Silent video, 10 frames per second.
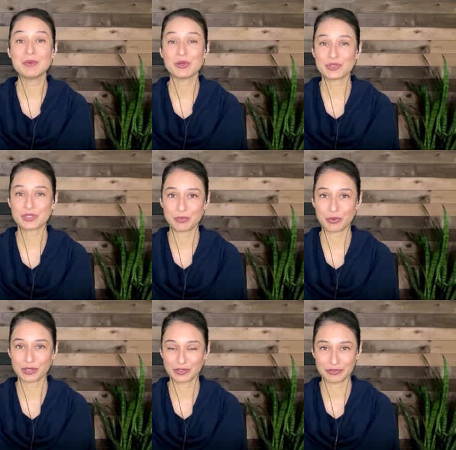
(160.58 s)
most
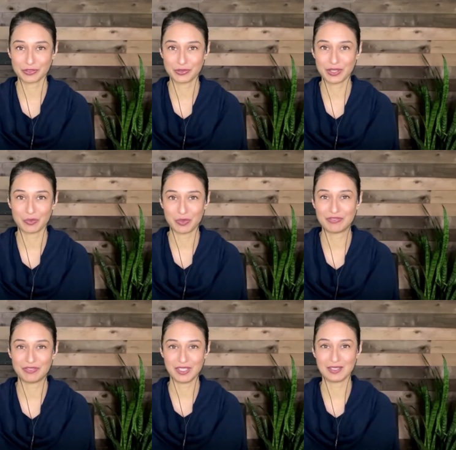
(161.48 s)
important food that we
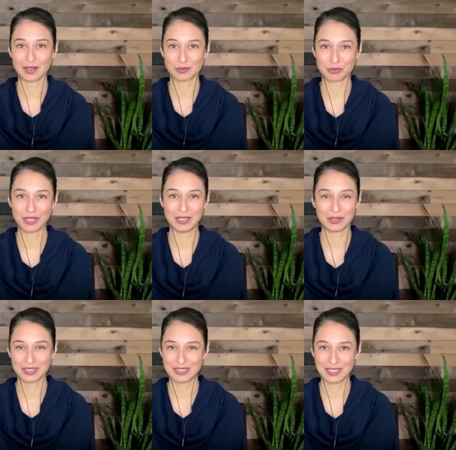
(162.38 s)
feed our brain
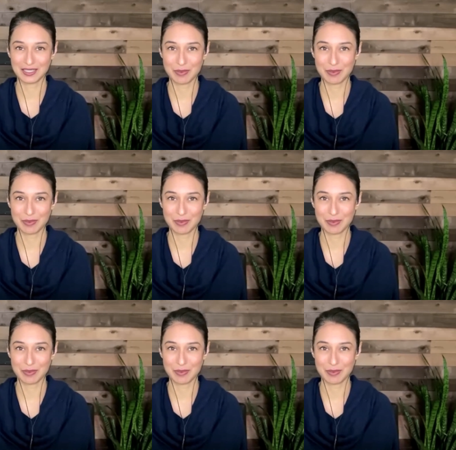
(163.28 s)
on a daily